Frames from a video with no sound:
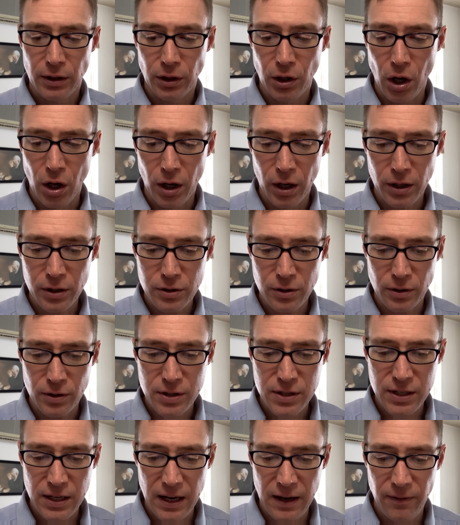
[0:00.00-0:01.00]
Guard your
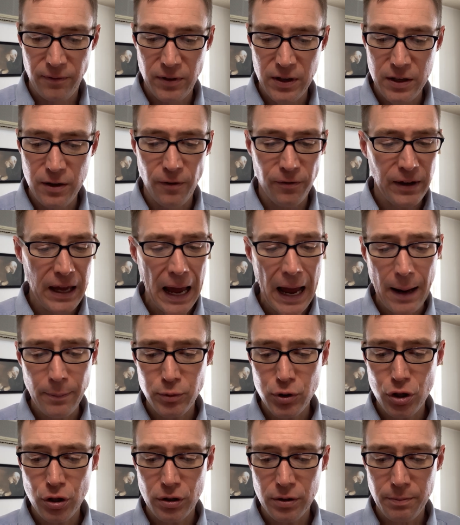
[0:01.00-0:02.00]
safety. You've
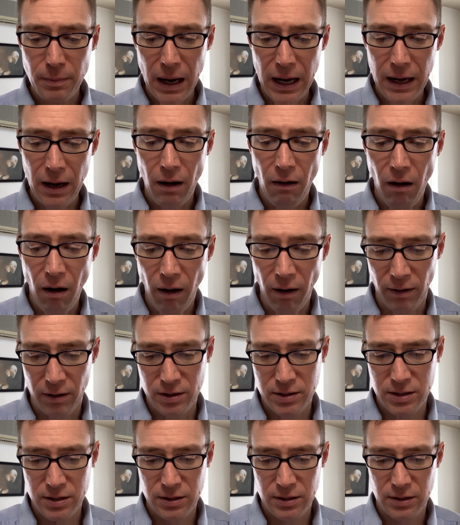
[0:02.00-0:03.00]
captured my
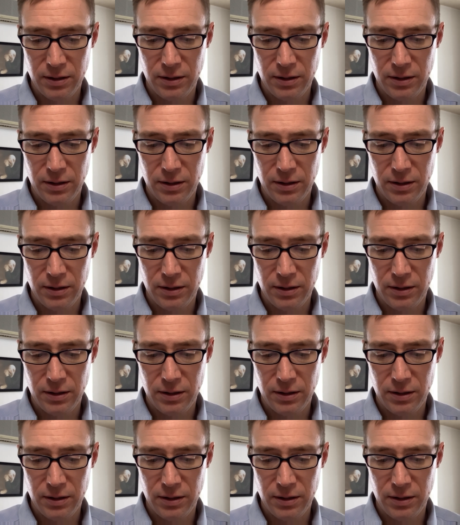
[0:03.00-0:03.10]
heart.